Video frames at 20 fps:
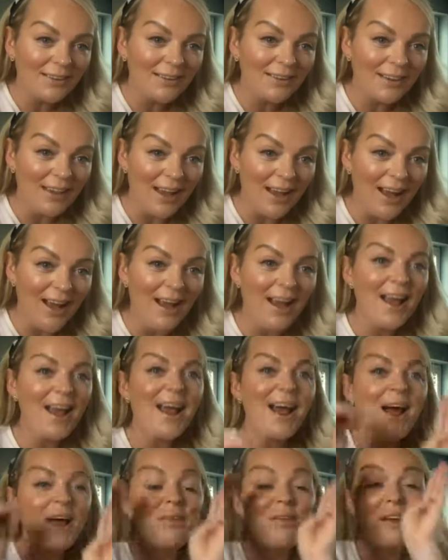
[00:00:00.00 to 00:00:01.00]
yeah?
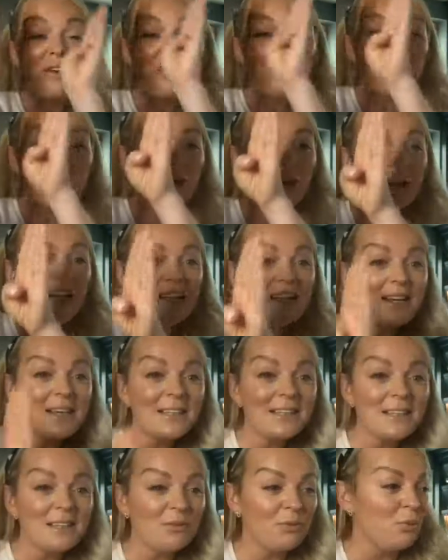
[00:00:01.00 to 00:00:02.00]
And then you've got a
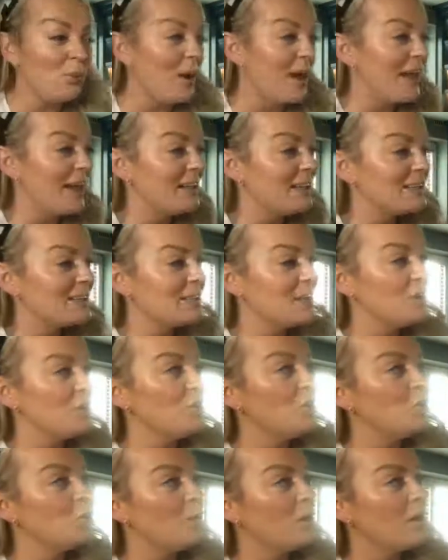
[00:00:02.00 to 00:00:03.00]
list of ways that
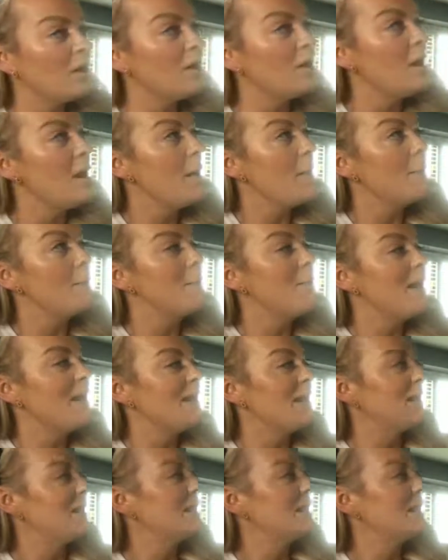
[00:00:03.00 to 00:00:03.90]
you can make